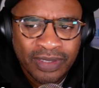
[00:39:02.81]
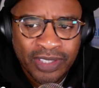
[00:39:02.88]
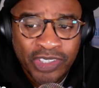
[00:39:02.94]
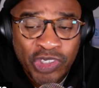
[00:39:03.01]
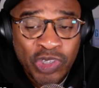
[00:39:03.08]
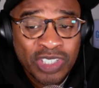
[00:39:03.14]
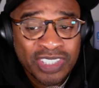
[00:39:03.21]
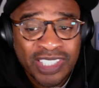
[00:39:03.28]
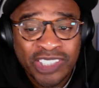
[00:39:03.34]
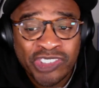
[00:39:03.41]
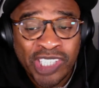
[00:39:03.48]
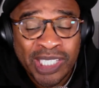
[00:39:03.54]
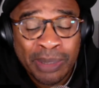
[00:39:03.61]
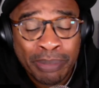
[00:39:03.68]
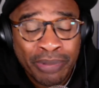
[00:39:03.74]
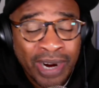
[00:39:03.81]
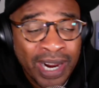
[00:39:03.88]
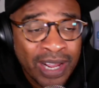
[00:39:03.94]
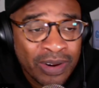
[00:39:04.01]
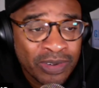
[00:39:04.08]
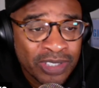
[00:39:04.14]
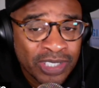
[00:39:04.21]
You can say Jaylen
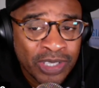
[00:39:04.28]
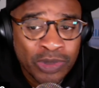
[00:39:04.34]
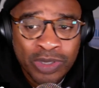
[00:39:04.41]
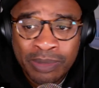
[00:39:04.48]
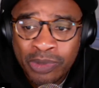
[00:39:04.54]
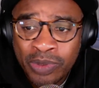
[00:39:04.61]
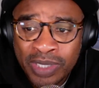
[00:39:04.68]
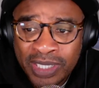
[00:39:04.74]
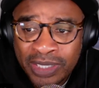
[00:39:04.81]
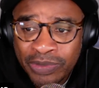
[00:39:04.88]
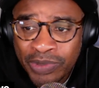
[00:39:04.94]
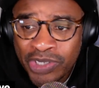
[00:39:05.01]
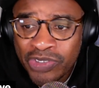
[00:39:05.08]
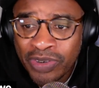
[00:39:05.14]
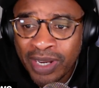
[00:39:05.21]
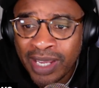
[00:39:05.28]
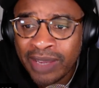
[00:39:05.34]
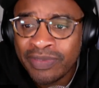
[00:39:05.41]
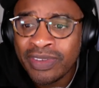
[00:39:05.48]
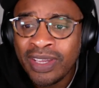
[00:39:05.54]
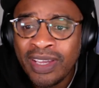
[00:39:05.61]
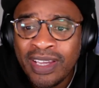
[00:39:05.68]
Brown could go number 1 in the
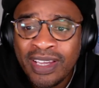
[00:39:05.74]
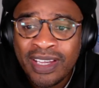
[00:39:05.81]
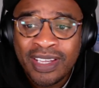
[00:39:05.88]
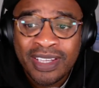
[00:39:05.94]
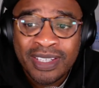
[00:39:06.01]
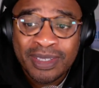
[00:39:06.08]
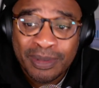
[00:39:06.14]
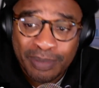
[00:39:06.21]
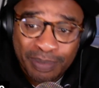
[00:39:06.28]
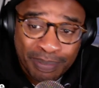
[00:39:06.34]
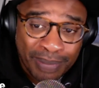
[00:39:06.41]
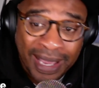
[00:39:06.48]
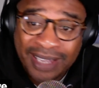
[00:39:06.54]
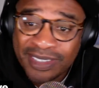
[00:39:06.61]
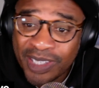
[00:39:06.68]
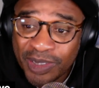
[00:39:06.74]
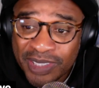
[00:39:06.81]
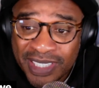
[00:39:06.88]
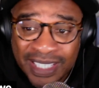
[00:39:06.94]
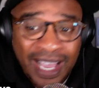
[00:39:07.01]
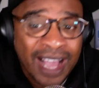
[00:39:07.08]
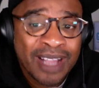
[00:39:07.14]
redraft. Pascal
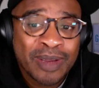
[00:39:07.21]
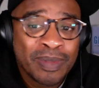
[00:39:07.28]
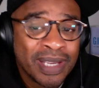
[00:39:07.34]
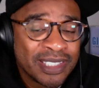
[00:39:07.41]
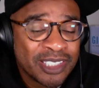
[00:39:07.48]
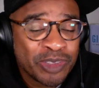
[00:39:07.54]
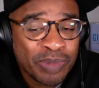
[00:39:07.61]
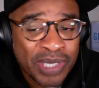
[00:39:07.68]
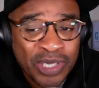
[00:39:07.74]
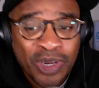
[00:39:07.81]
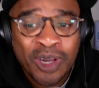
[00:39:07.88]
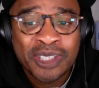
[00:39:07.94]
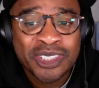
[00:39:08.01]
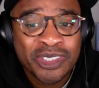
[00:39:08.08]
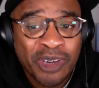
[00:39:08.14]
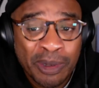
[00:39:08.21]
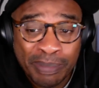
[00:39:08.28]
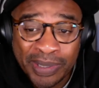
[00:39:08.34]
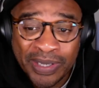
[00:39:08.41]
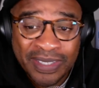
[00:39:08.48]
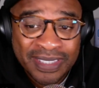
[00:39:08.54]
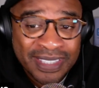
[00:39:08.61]
Siakam has as many All-Star
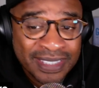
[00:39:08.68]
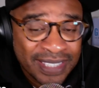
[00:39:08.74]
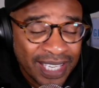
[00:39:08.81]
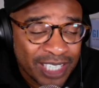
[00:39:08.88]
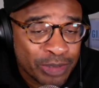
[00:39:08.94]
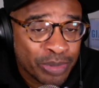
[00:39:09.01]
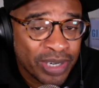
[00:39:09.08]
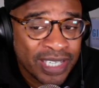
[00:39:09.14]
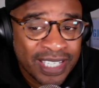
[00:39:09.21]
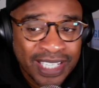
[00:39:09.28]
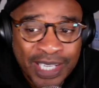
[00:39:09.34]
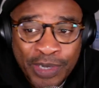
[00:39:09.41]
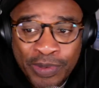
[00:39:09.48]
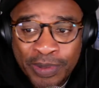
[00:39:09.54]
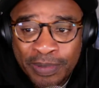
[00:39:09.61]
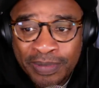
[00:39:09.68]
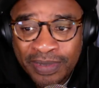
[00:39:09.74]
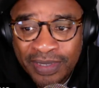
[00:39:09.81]
appearances as Brandon Ingram.